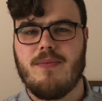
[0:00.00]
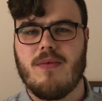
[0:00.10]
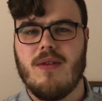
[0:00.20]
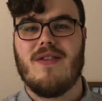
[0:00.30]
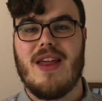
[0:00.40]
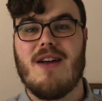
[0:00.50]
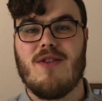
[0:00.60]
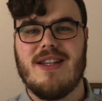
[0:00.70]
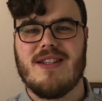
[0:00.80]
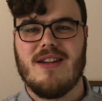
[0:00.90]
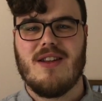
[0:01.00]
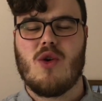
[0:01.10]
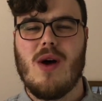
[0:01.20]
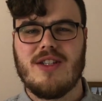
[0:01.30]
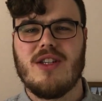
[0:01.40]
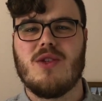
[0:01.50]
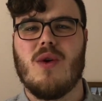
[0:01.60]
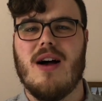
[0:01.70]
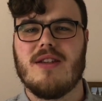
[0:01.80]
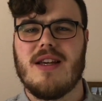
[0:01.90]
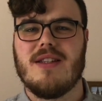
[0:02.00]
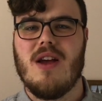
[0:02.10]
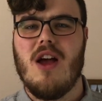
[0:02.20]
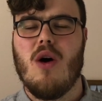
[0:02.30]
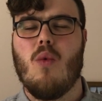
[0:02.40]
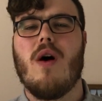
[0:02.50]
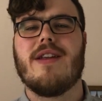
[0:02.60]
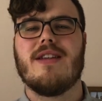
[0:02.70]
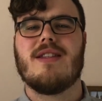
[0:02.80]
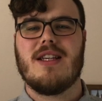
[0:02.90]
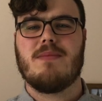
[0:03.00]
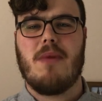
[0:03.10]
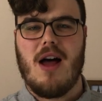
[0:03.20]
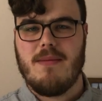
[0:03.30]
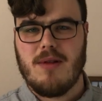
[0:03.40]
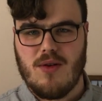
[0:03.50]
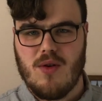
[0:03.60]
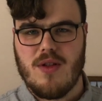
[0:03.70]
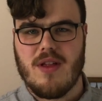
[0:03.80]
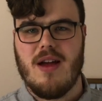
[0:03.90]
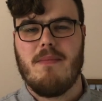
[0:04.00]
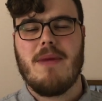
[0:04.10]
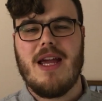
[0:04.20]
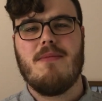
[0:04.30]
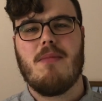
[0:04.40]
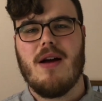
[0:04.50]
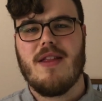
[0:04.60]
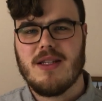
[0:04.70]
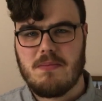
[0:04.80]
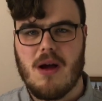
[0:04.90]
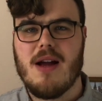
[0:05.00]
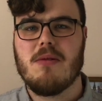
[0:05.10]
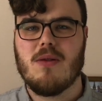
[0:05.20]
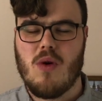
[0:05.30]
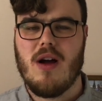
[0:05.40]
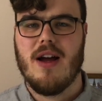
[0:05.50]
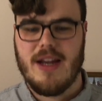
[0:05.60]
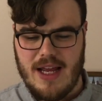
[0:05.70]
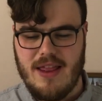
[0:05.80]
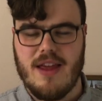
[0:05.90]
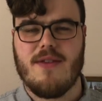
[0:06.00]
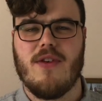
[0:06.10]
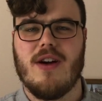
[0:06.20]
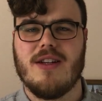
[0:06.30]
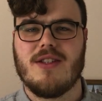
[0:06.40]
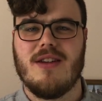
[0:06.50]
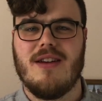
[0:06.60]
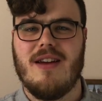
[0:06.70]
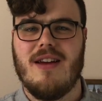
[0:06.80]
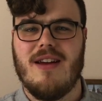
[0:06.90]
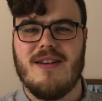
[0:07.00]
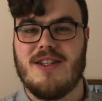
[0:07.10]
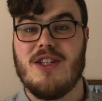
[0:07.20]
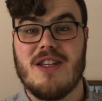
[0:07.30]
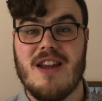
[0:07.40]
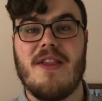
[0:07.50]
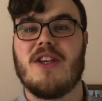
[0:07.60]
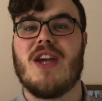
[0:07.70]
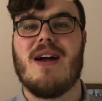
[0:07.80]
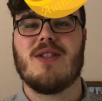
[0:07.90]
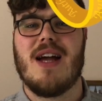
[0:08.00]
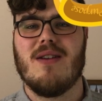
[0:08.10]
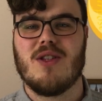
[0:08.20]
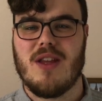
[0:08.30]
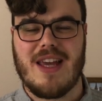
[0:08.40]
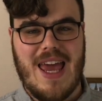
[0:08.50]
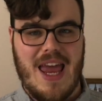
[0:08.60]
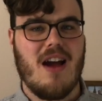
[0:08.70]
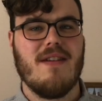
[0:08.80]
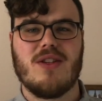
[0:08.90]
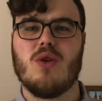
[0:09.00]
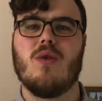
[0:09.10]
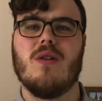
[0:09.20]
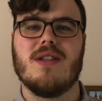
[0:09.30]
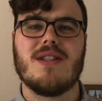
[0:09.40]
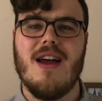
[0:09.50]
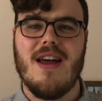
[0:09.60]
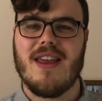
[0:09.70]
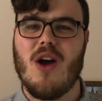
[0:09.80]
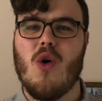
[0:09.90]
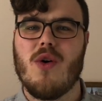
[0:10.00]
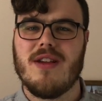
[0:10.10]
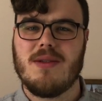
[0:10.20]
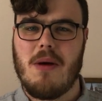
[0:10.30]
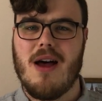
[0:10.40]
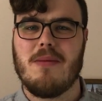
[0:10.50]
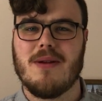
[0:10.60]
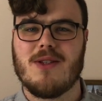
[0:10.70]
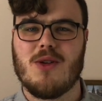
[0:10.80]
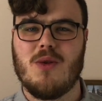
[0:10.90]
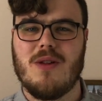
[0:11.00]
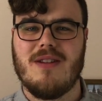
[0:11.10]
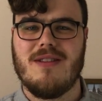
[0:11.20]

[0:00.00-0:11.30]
For that reason, the question to ask is, what does this Bible author mean by this Bible word in this verse? It's just another shout out to the king of tools, the author's purpose tool.